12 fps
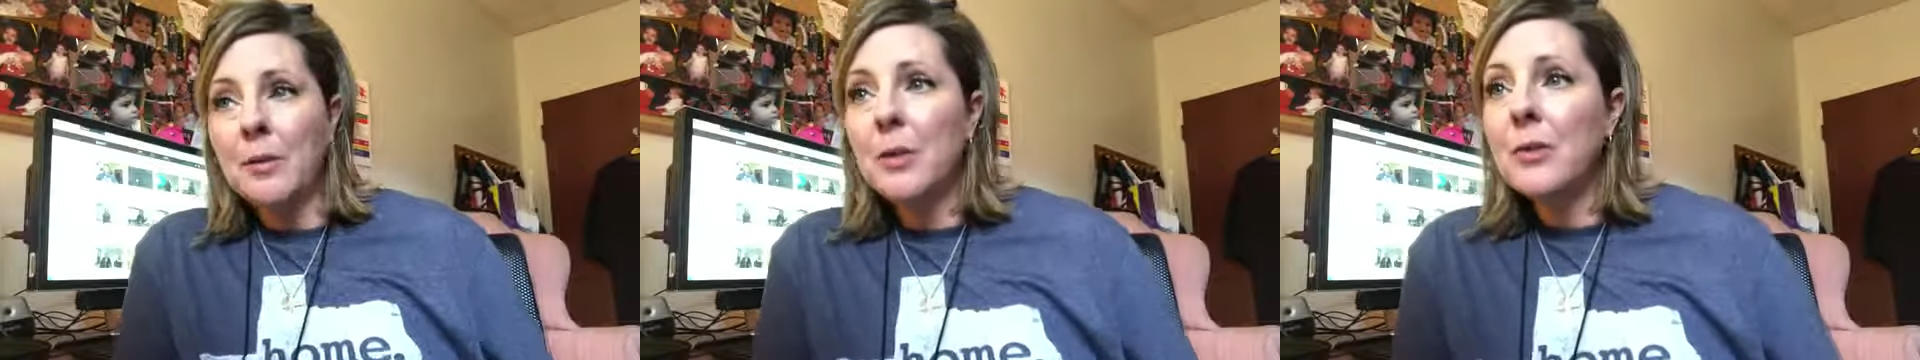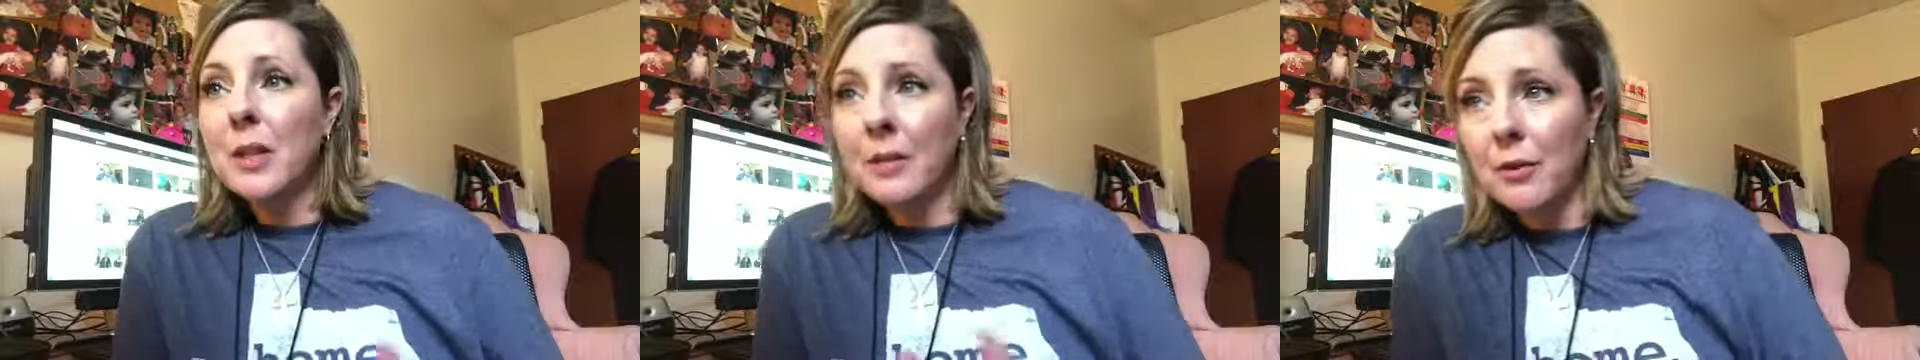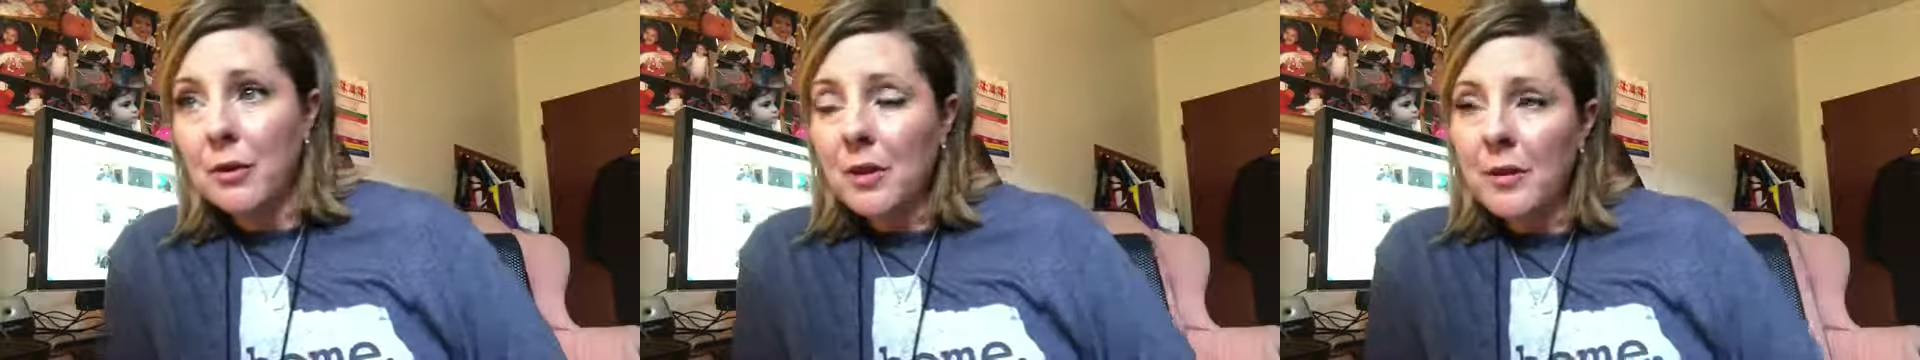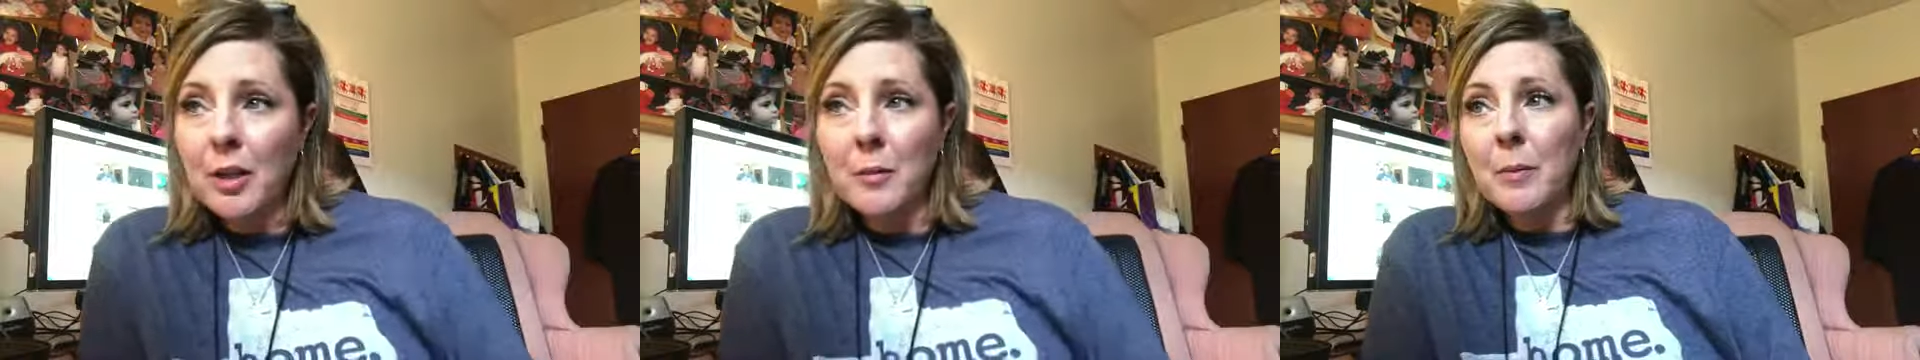using
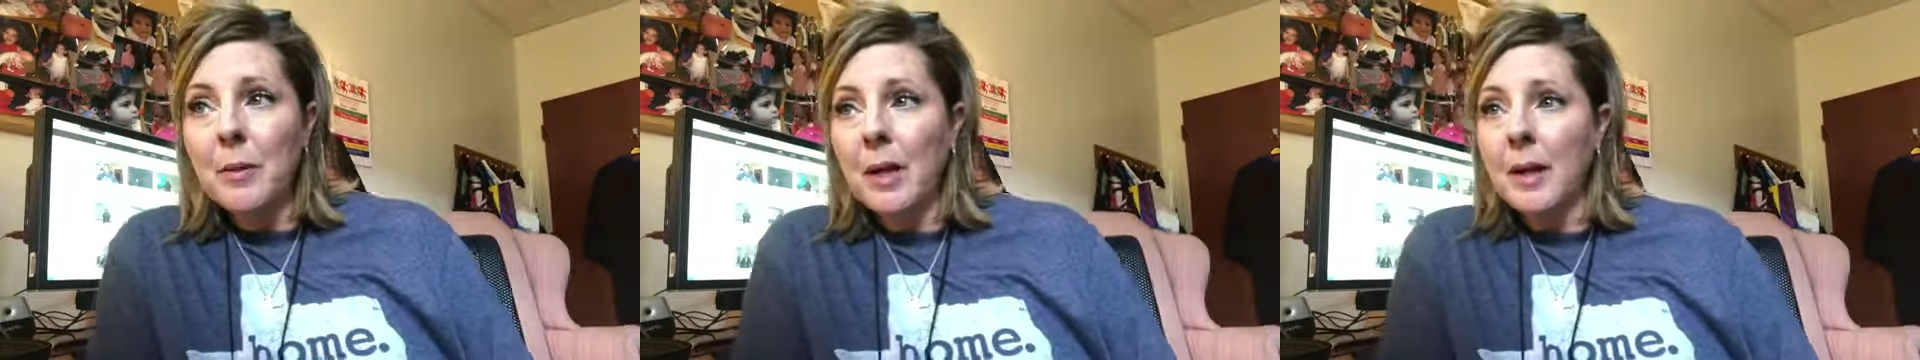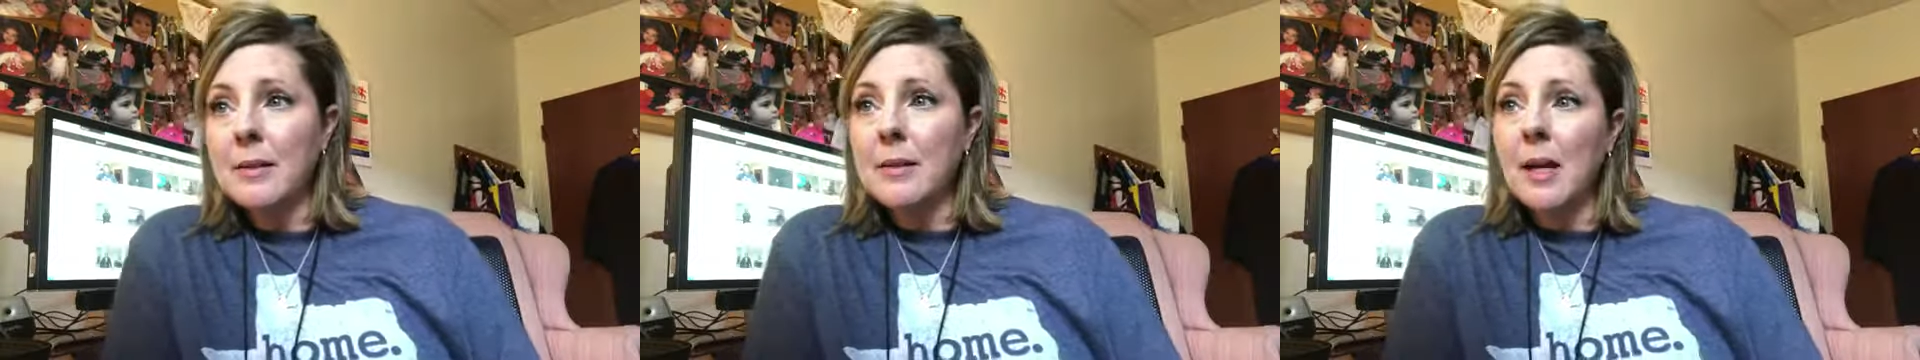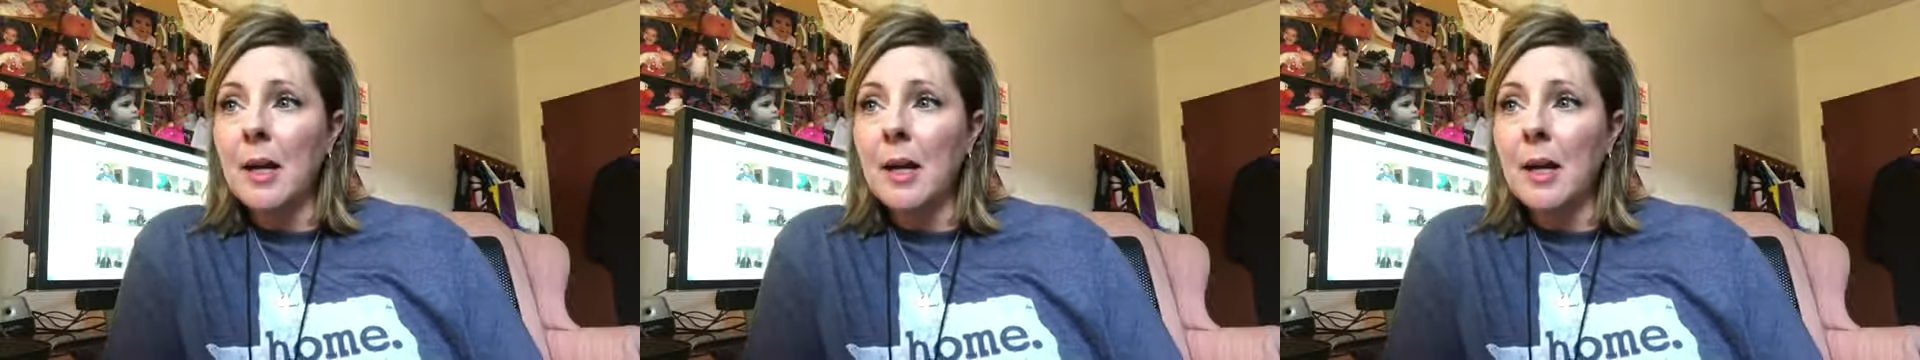aversion therapy because